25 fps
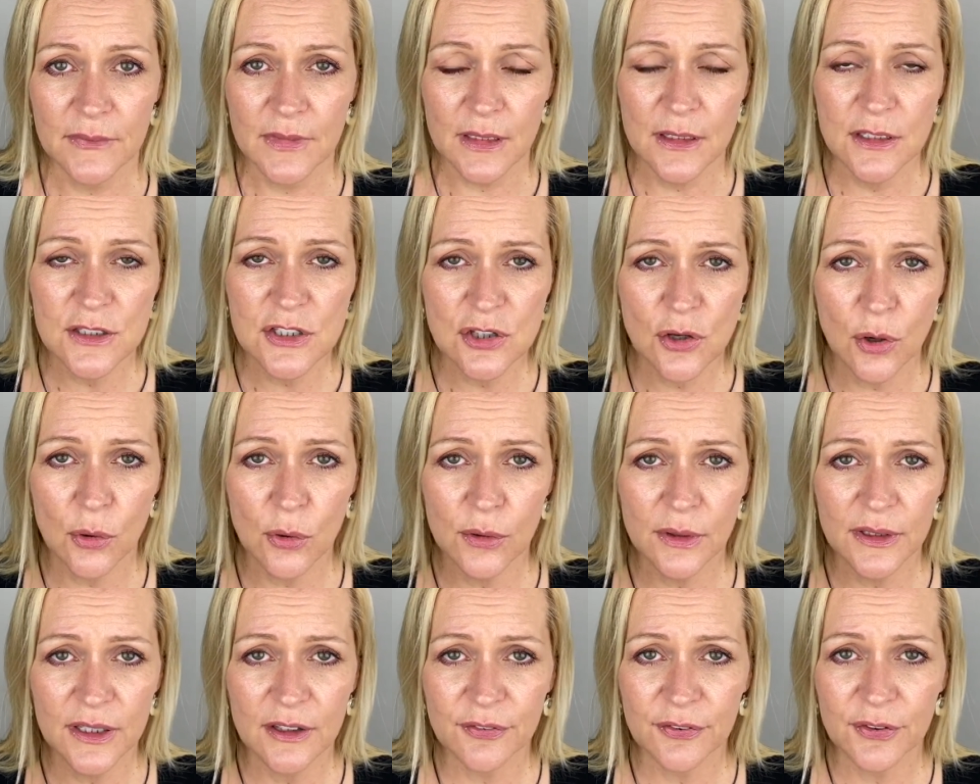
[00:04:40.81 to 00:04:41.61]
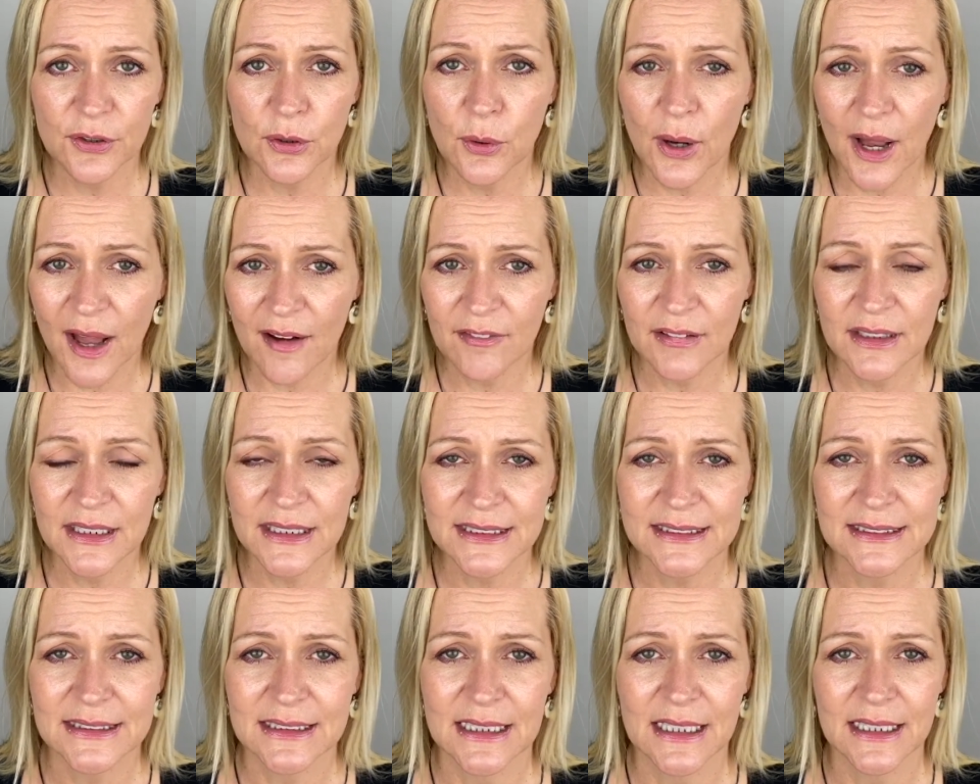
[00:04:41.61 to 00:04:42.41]
So if you have a
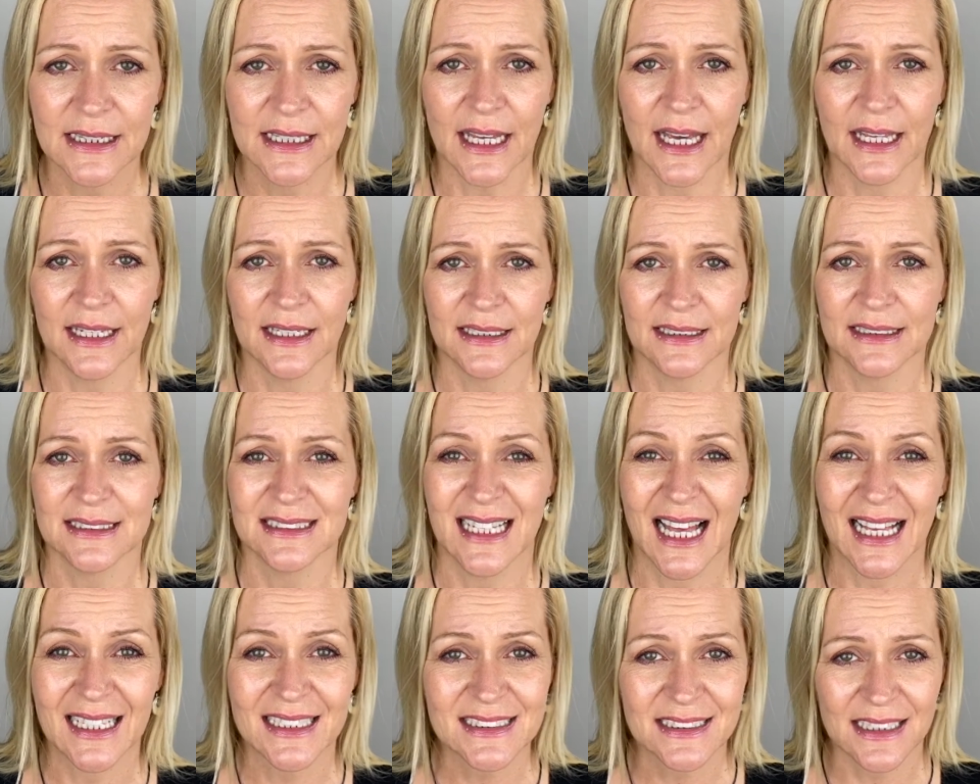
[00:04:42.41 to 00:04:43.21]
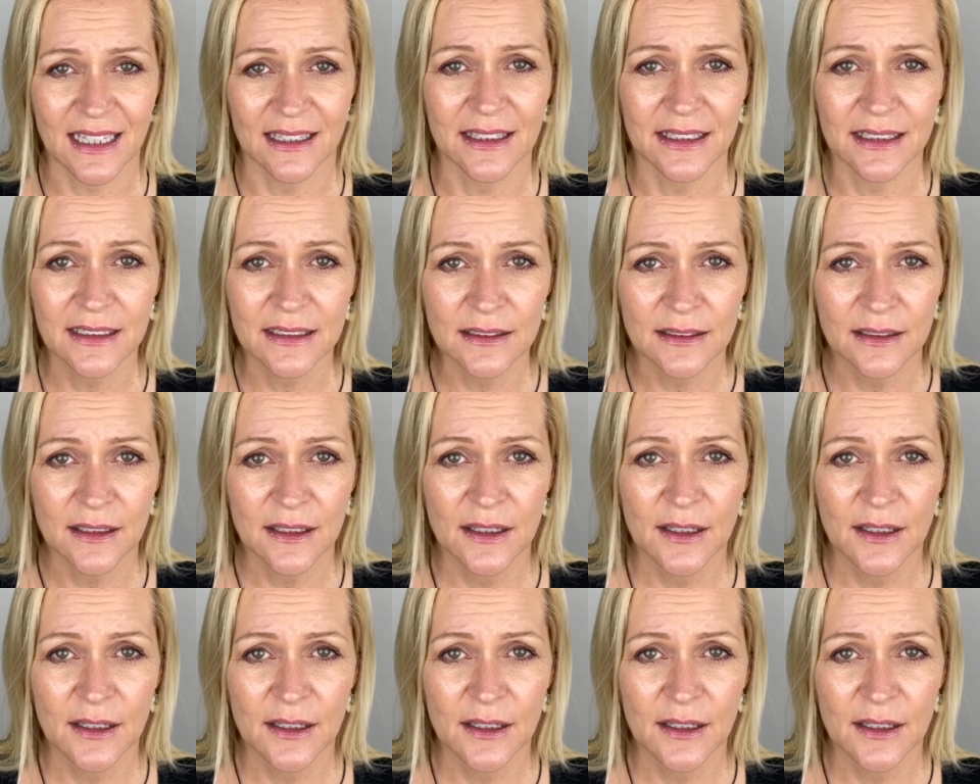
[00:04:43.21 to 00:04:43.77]
listing that is not selling,